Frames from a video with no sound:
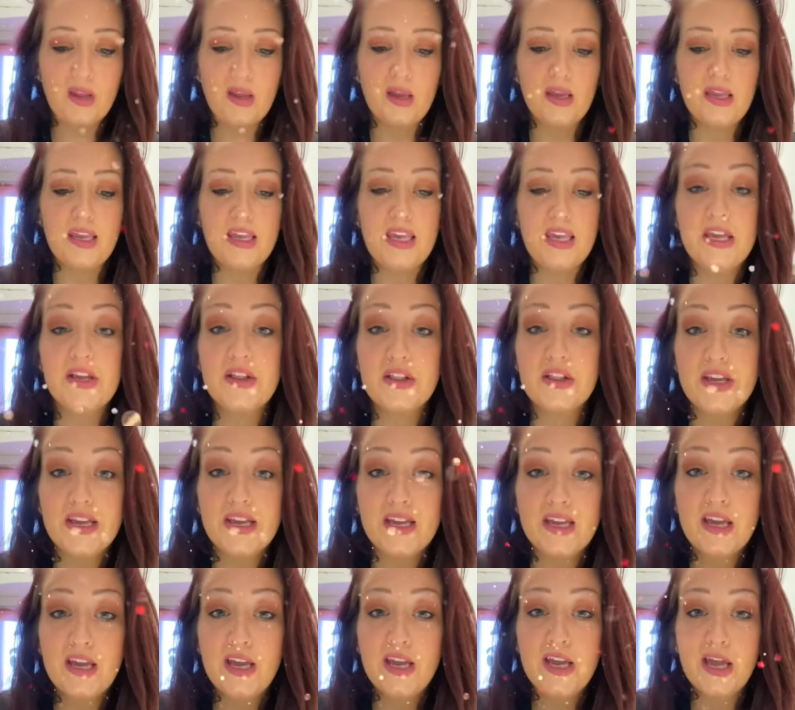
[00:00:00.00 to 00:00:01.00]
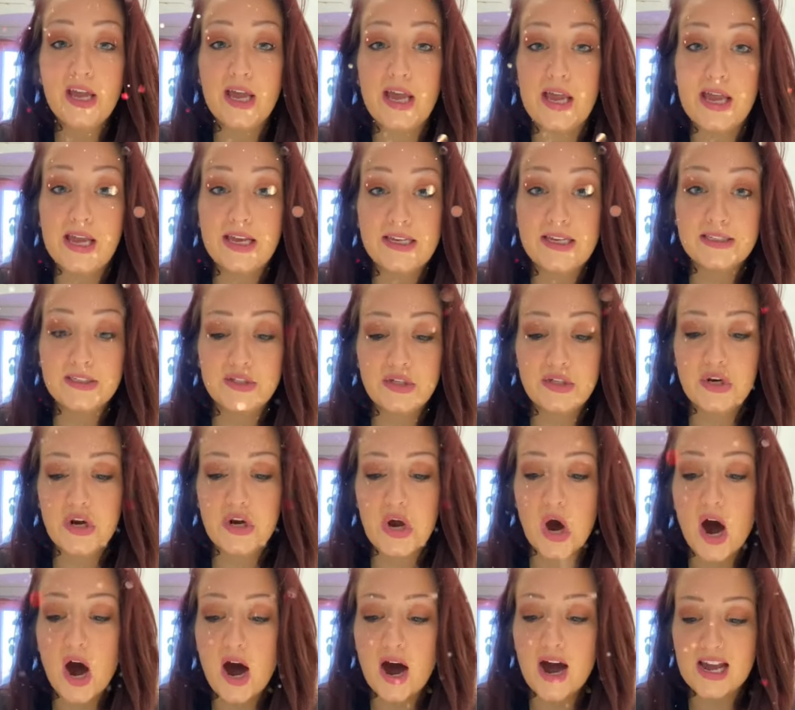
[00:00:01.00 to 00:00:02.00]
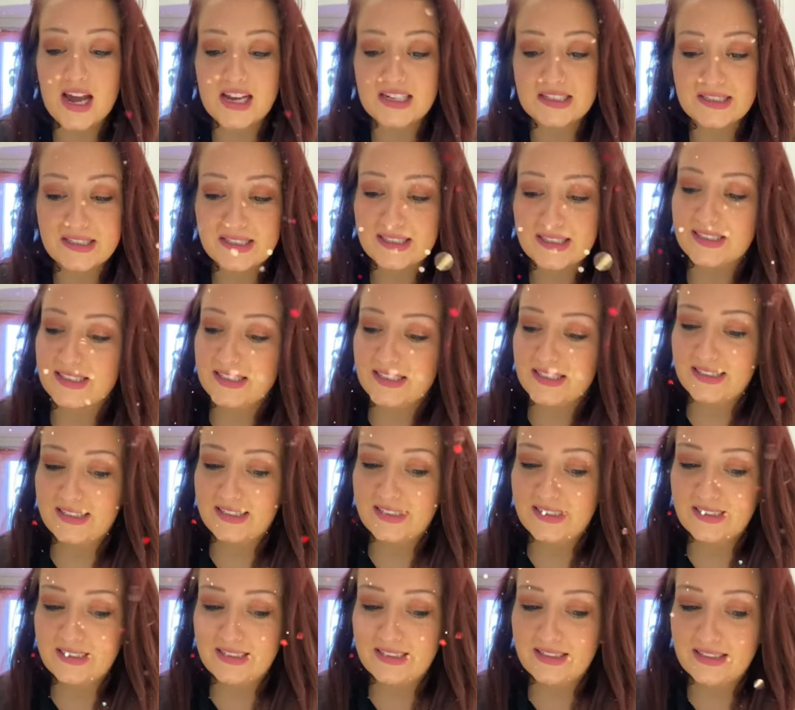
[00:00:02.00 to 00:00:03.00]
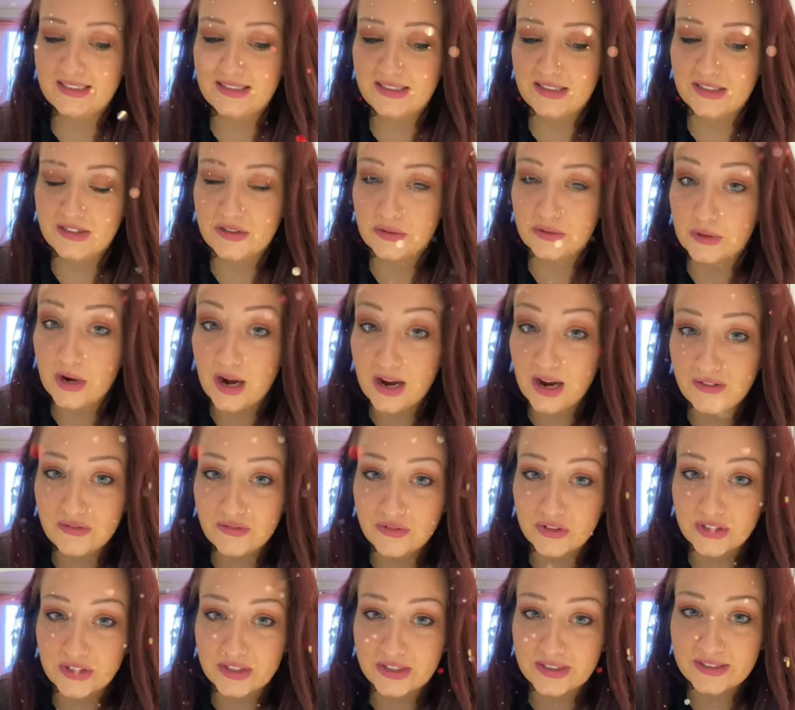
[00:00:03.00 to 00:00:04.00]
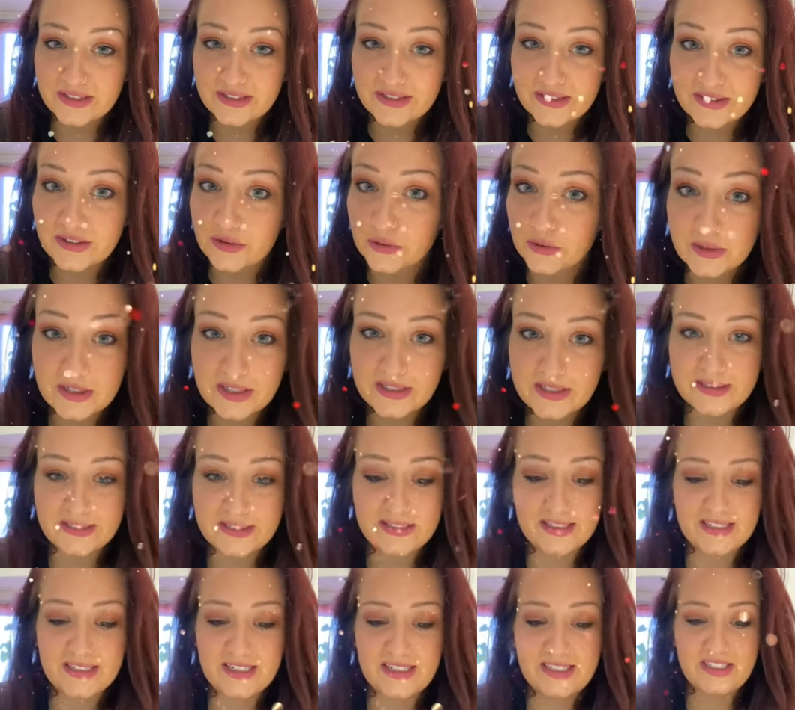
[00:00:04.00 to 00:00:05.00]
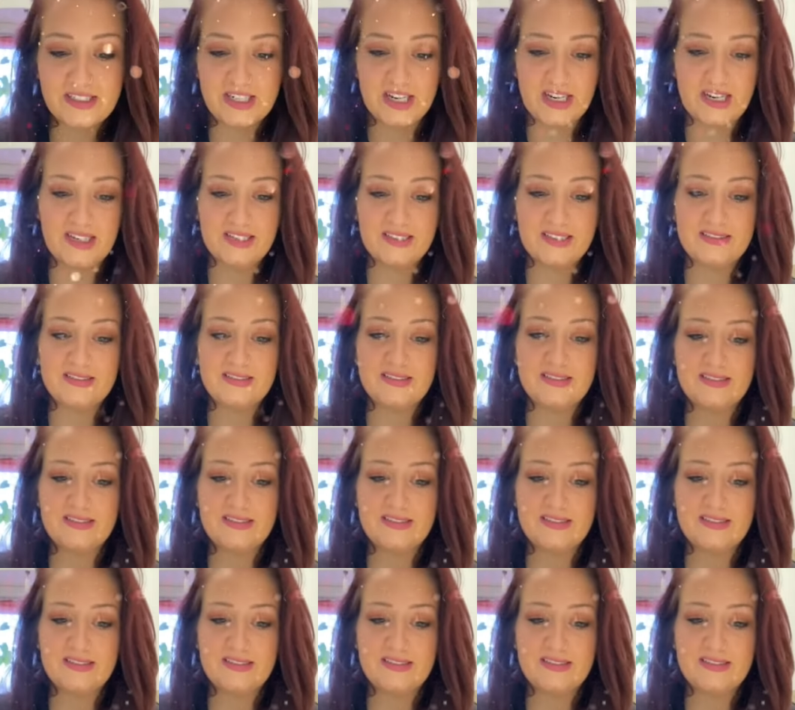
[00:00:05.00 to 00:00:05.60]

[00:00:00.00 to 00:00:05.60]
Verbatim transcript: Healing is not an arrival or destination.